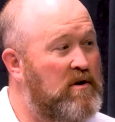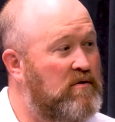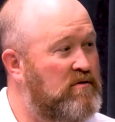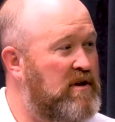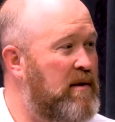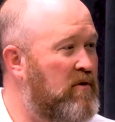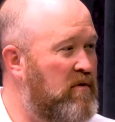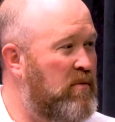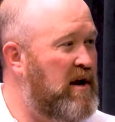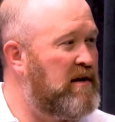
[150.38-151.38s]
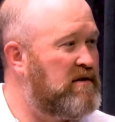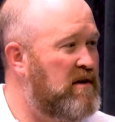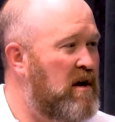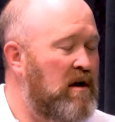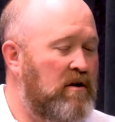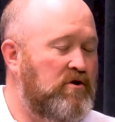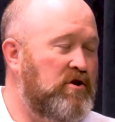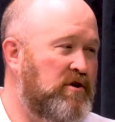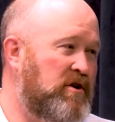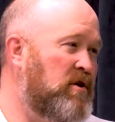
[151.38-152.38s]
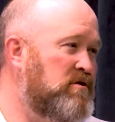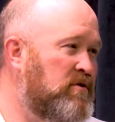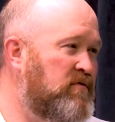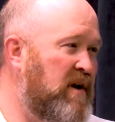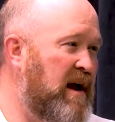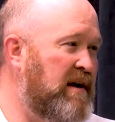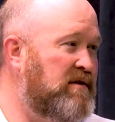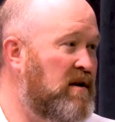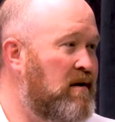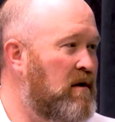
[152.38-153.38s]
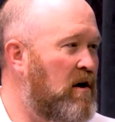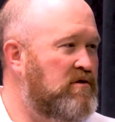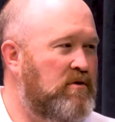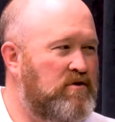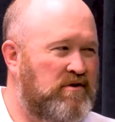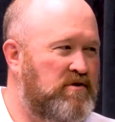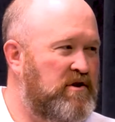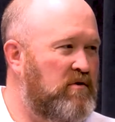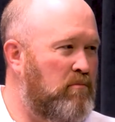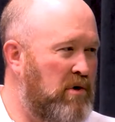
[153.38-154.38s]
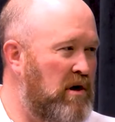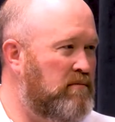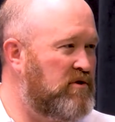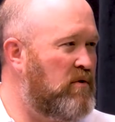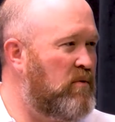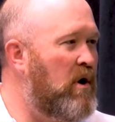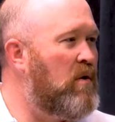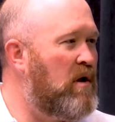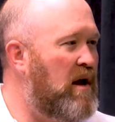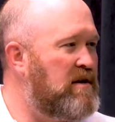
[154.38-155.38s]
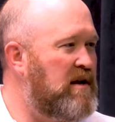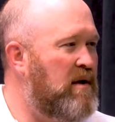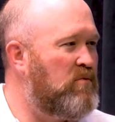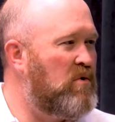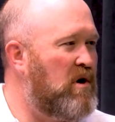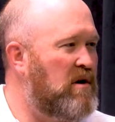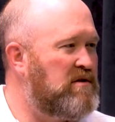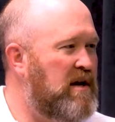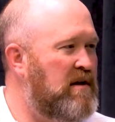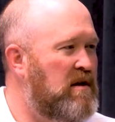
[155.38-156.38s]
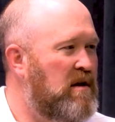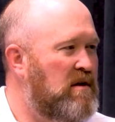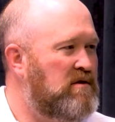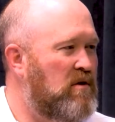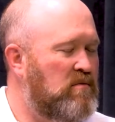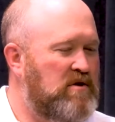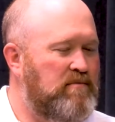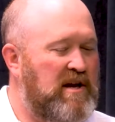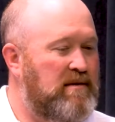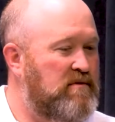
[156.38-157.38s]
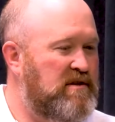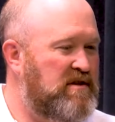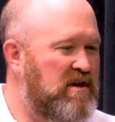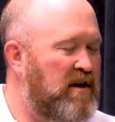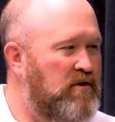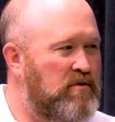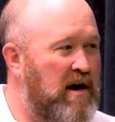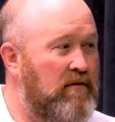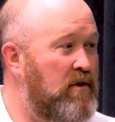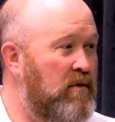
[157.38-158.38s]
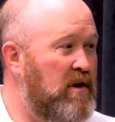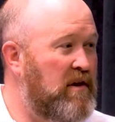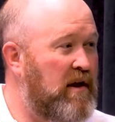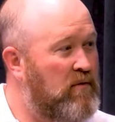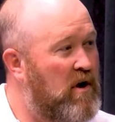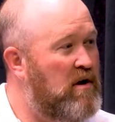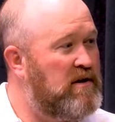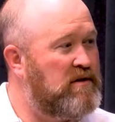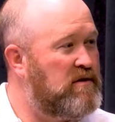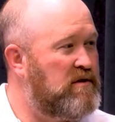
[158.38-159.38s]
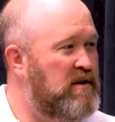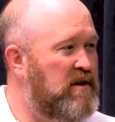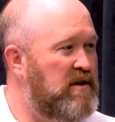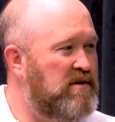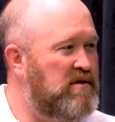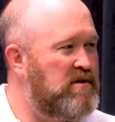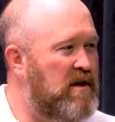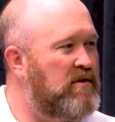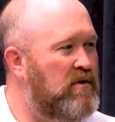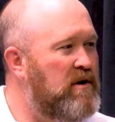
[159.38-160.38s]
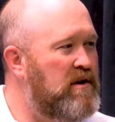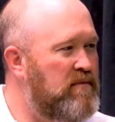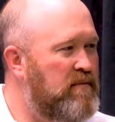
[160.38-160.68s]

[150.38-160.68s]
you slammed on the brakes. You took a turn too fast. Also, just general bumps on the road a lot of times will cause that. So sometimes it's not the driver doing anything wrong, it's just the conditions that they're in.